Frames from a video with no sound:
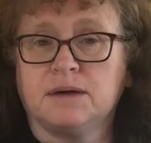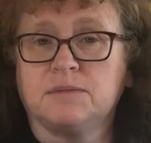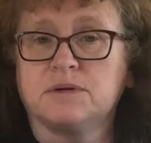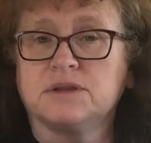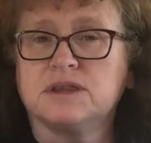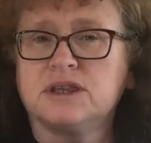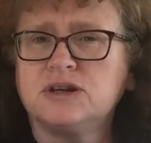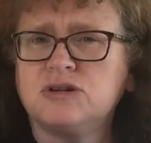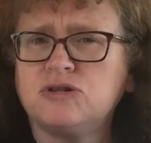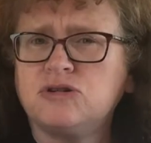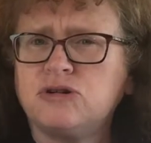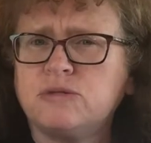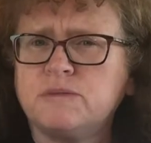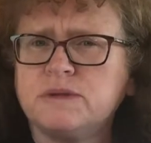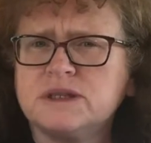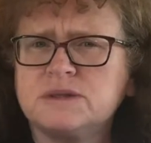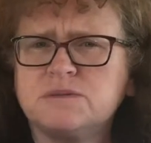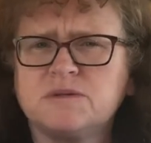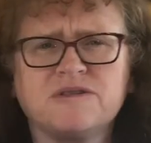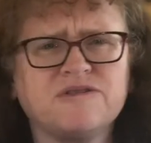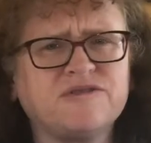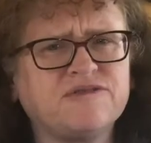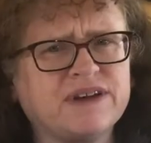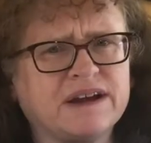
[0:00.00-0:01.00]
But the Normans
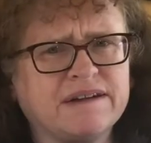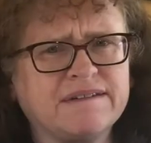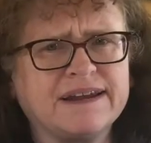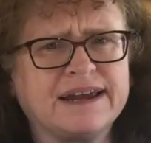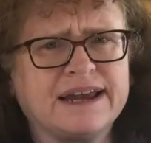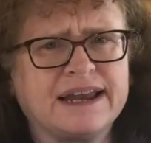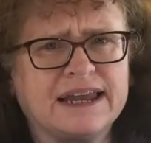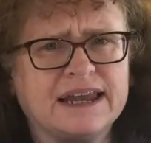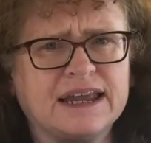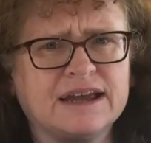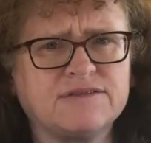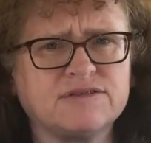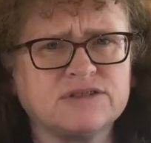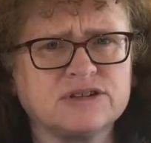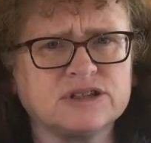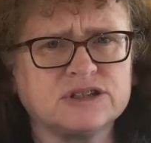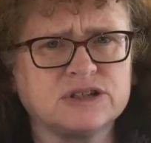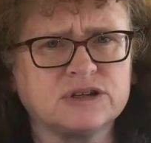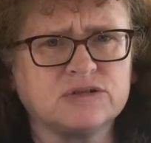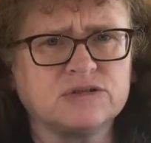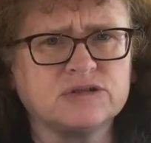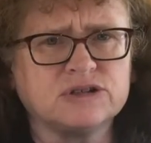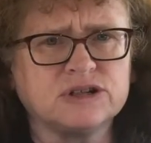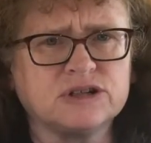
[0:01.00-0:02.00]
were very clever
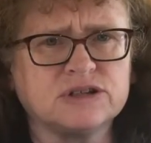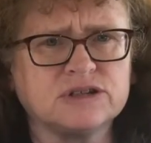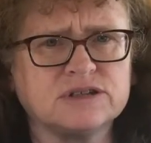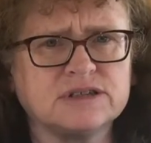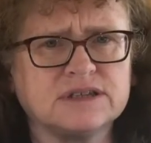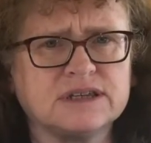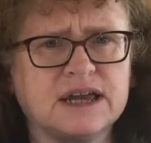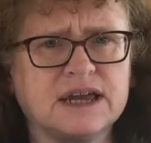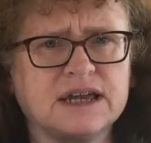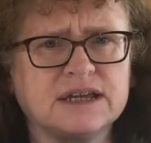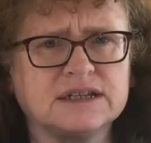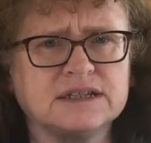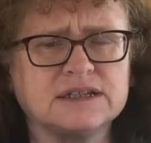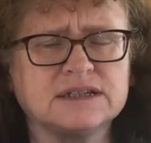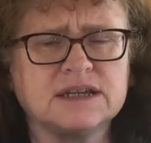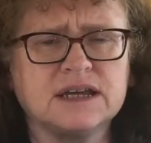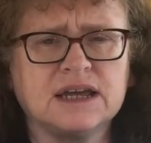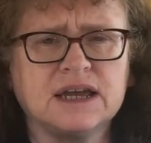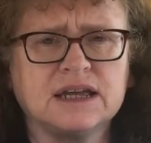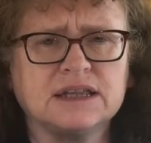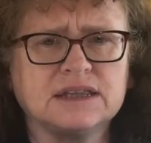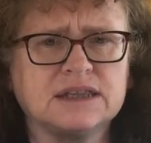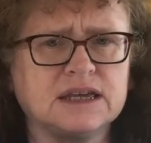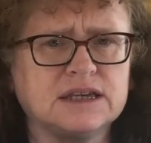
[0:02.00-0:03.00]
soldiers and
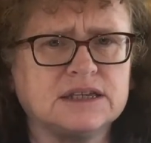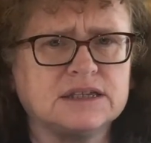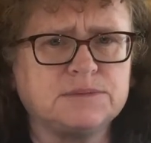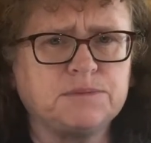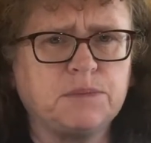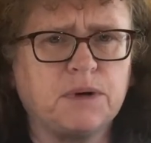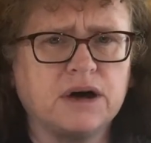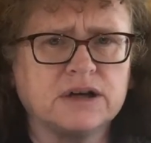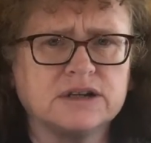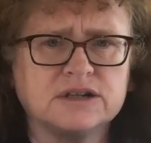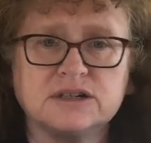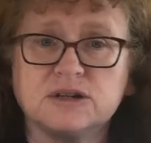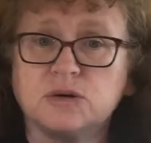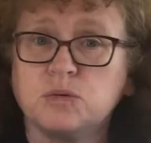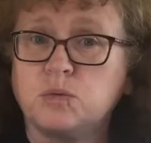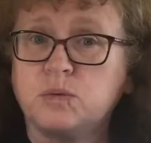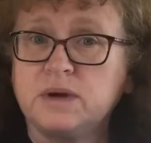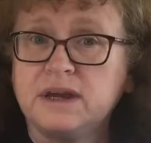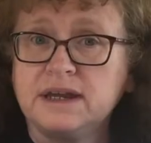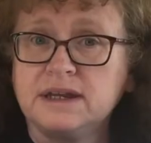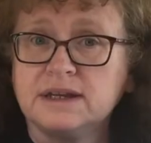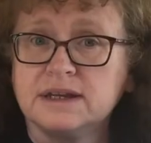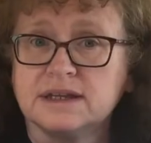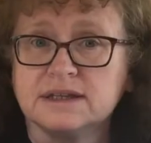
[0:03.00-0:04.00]
they spotted a
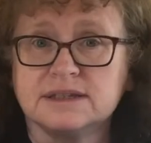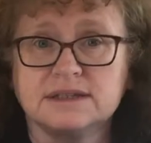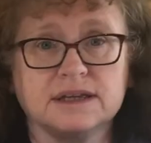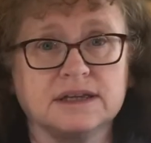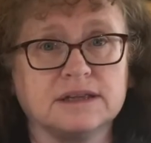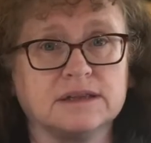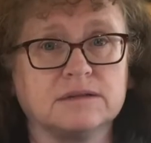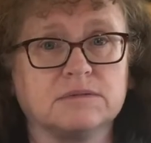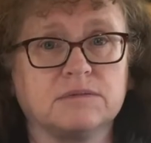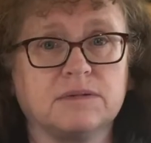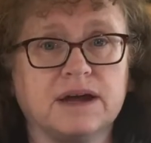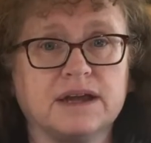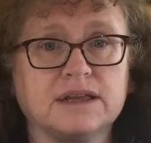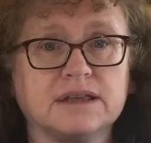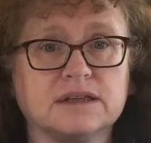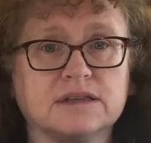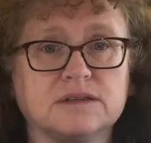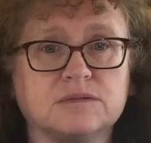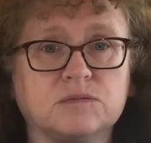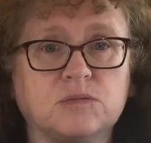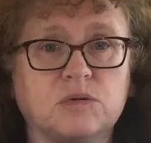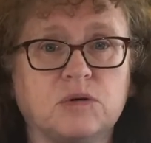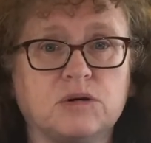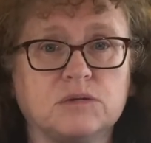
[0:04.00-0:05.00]
weakness in the way that the
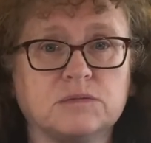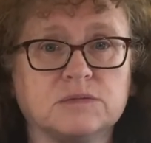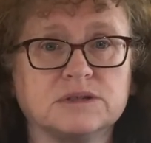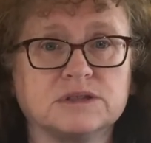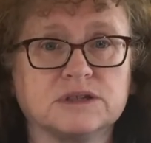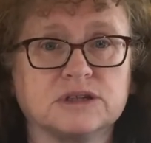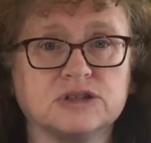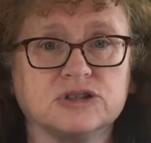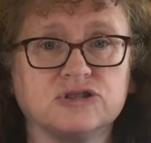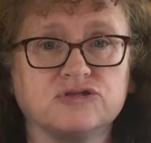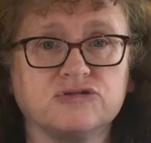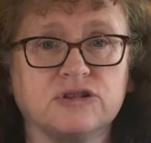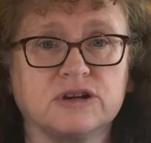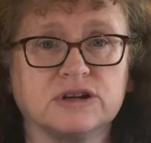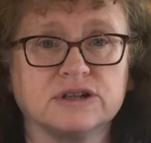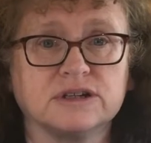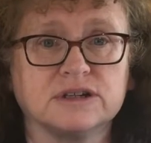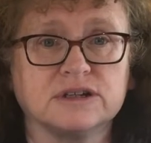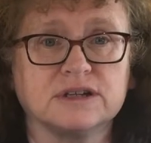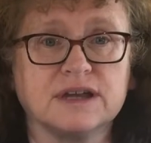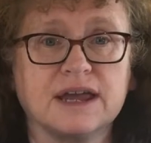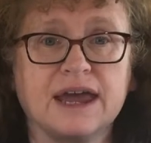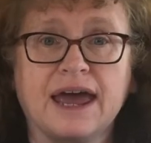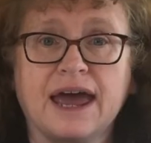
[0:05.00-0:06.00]
wall was
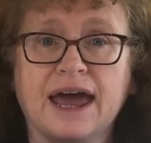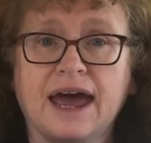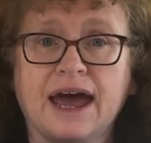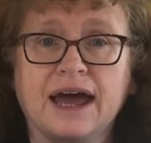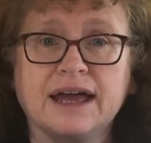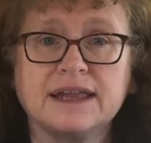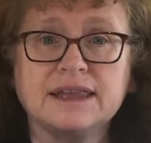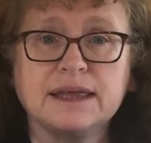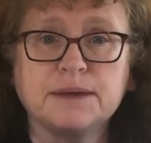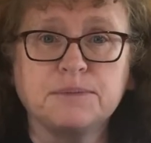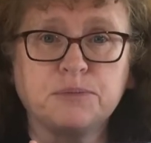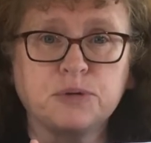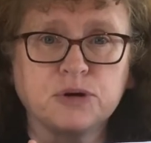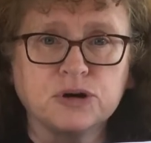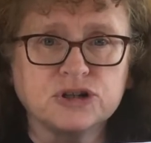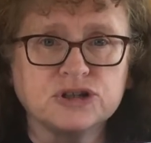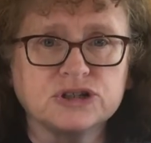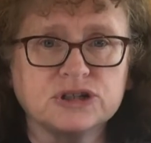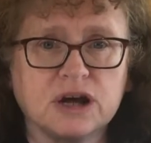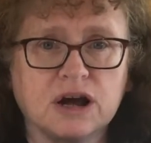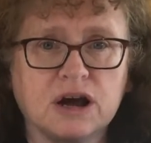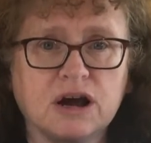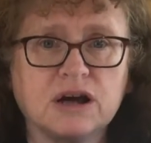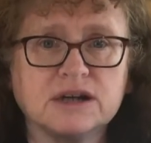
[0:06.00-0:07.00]
constructed. And they pushed
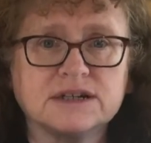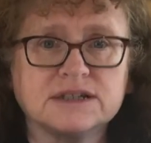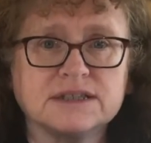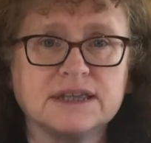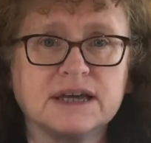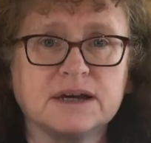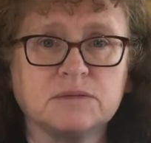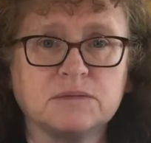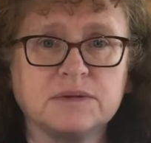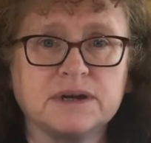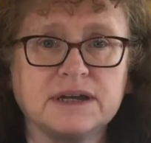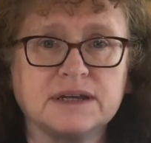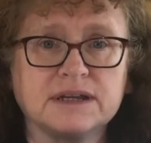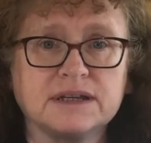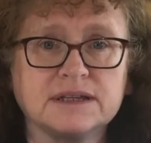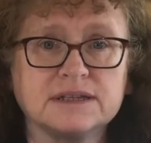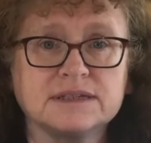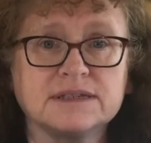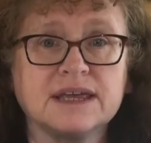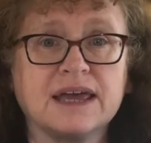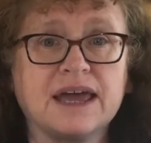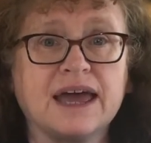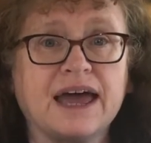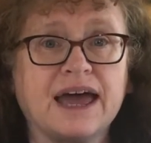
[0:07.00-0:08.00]
hard at that weakness,
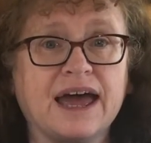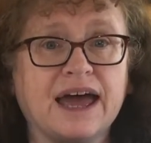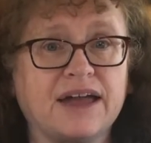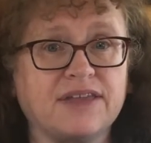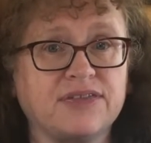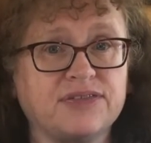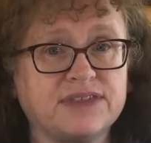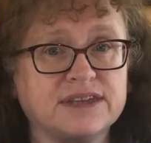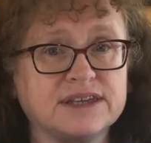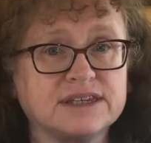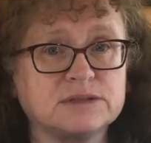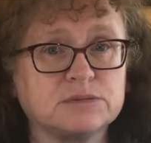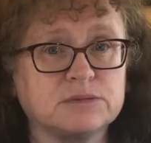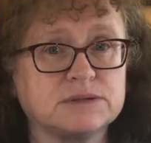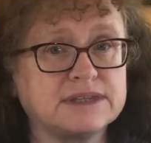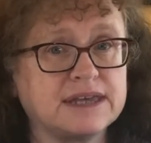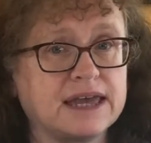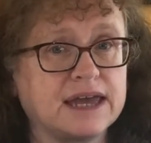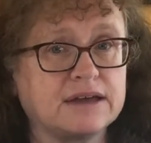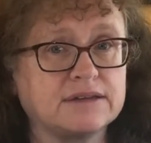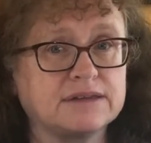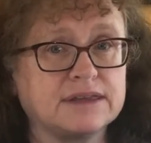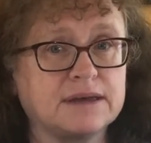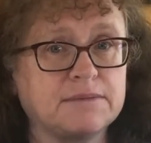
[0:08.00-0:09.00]
and this was
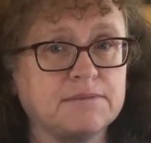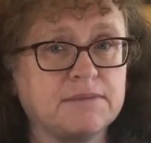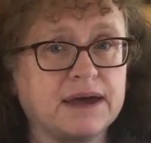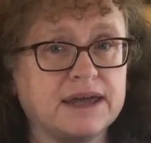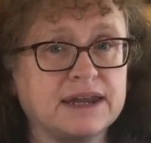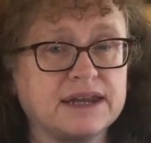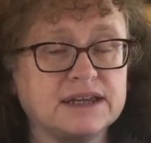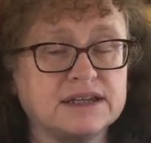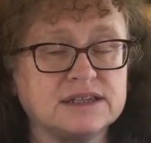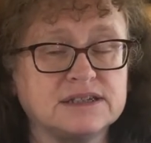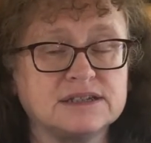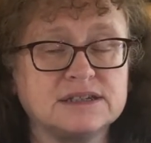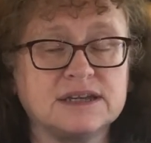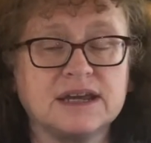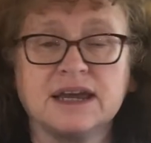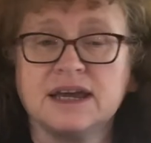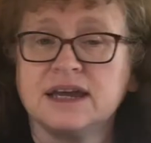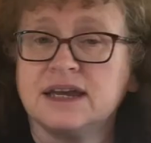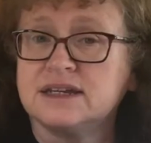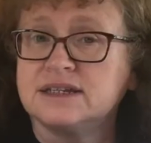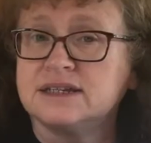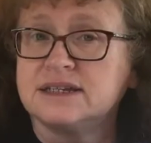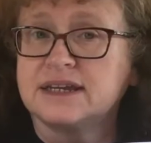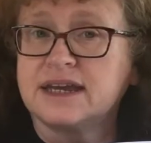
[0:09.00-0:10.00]
how they managed
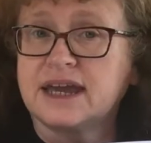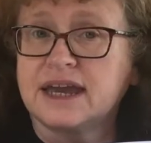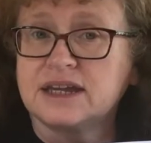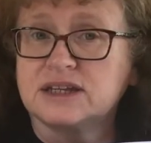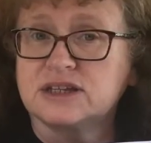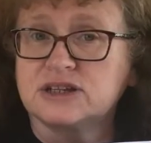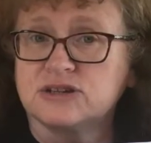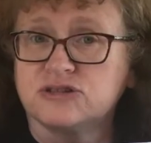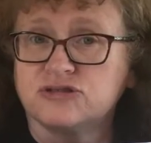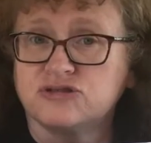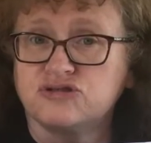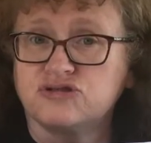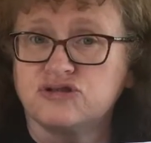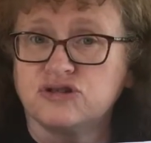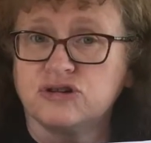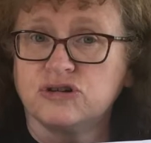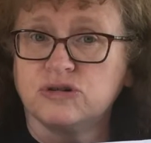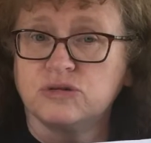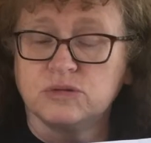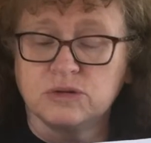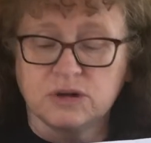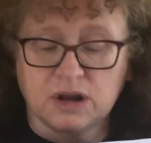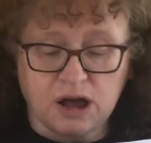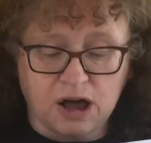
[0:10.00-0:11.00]
to get
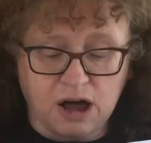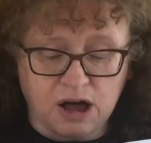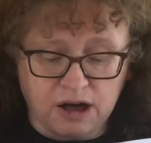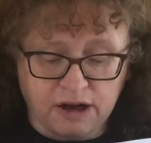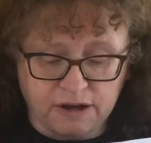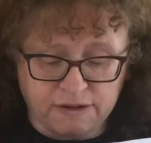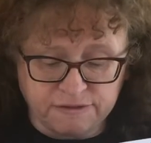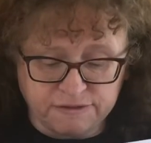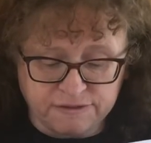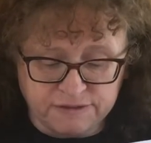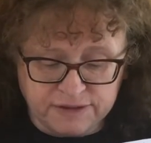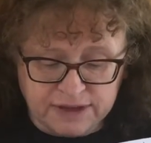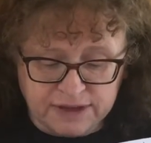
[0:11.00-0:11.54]
control of